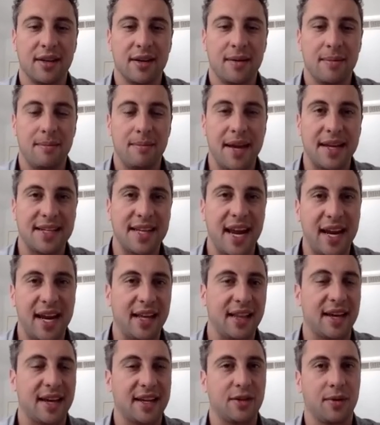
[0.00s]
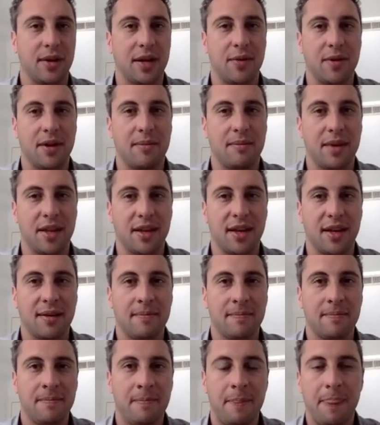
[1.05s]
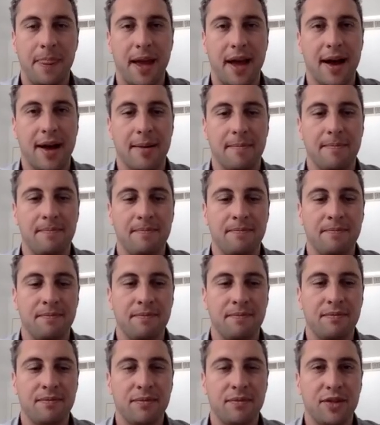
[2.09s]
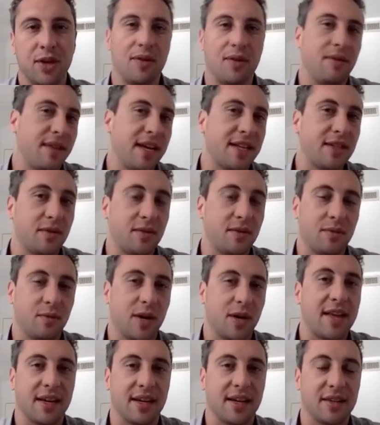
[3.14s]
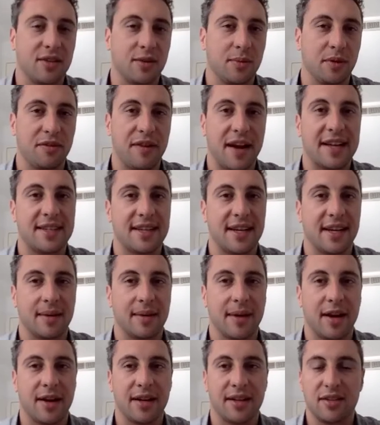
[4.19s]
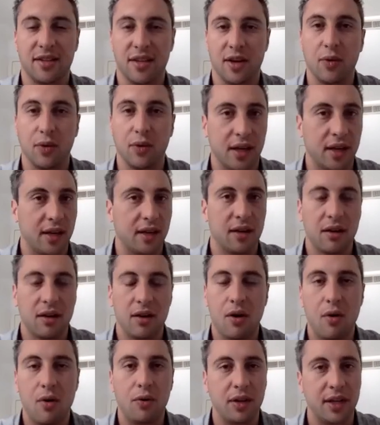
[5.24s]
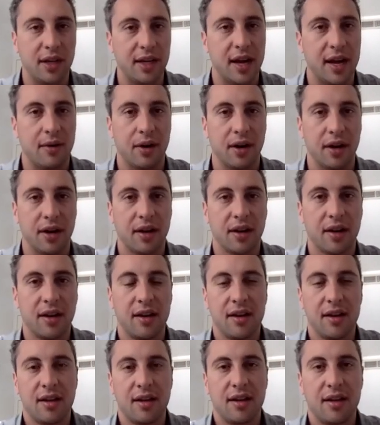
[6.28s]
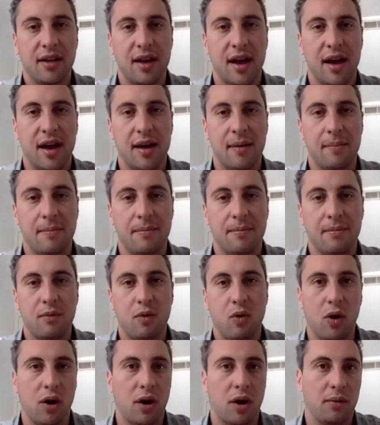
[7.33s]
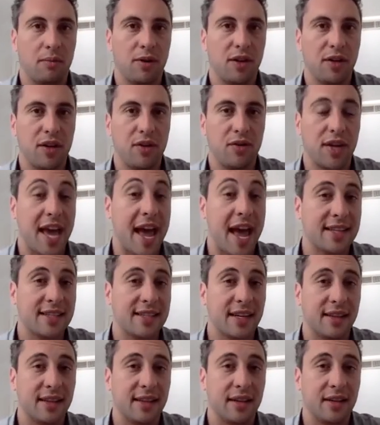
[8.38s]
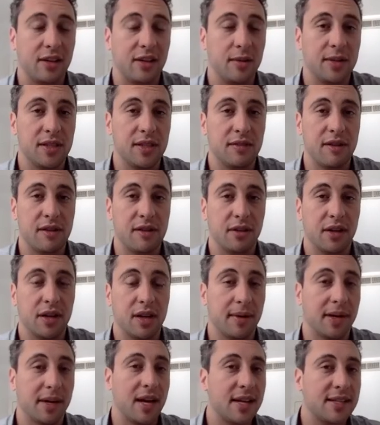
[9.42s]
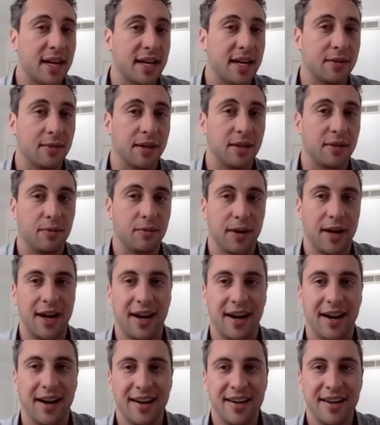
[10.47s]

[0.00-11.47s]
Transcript: maintaining that 21 million. Um, so that's what I think is super fascinating about it. It's the only only network, um, or really only asset that humans have ever come in contact with, where